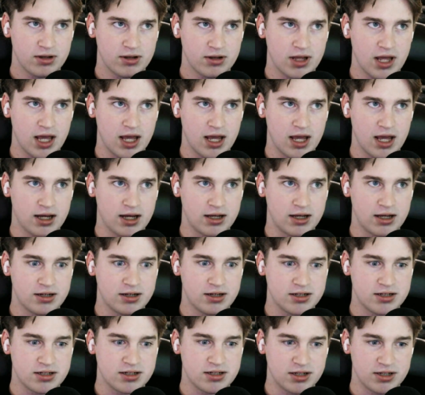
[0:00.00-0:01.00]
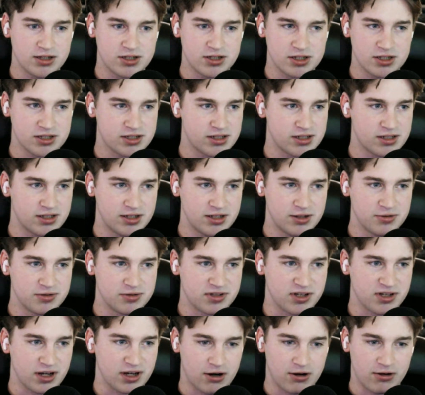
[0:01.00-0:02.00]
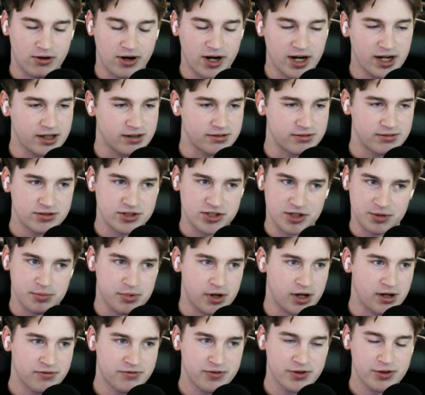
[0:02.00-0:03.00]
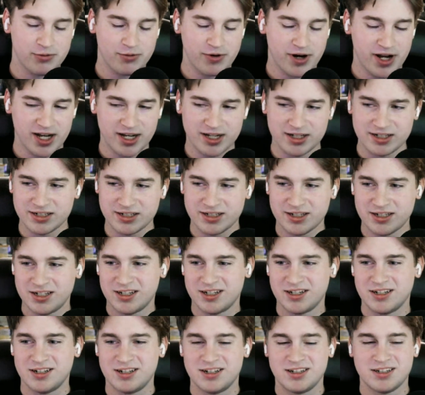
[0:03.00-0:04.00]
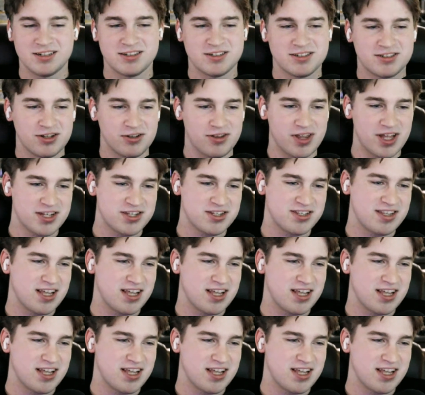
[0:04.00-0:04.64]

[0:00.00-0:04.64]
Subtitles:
and he was like, all right, jump on for the ride. So that's